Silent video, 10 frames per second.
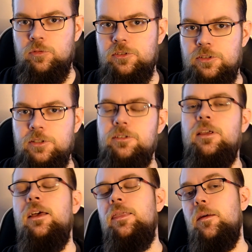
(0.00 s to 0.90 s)
which is
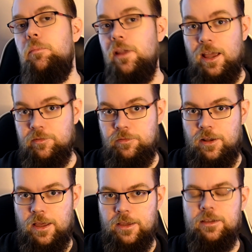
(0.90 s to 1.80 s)
the black
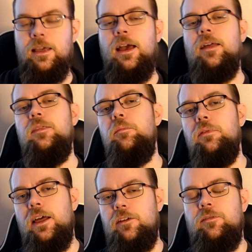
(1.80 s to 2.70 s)
flag and the
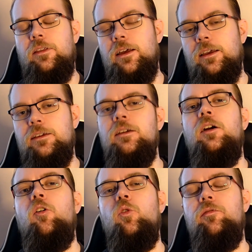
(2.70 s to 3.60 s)
black flag
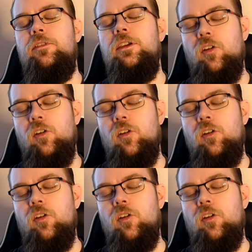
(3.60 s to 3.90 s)
with the